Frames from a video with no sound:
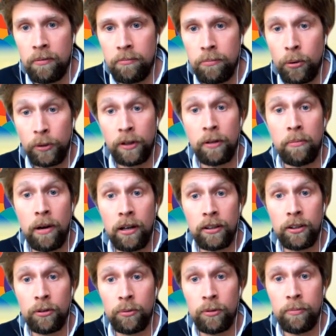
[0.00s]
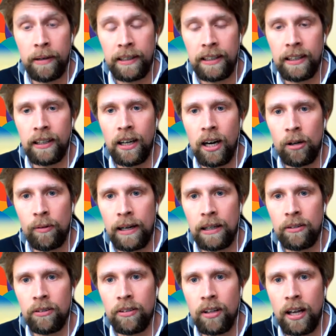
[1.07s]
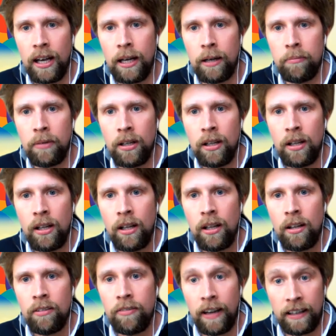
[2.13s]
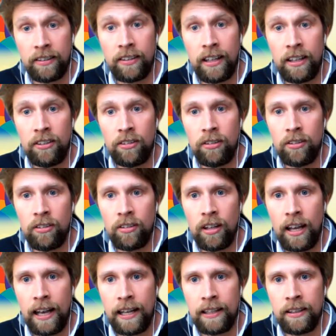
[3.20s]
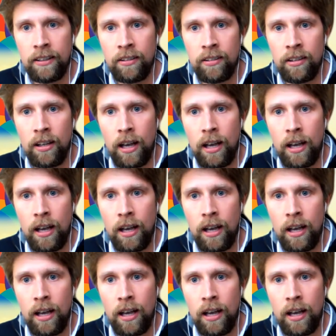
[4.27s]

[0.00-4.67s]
point that Marcus was making around vaccinations and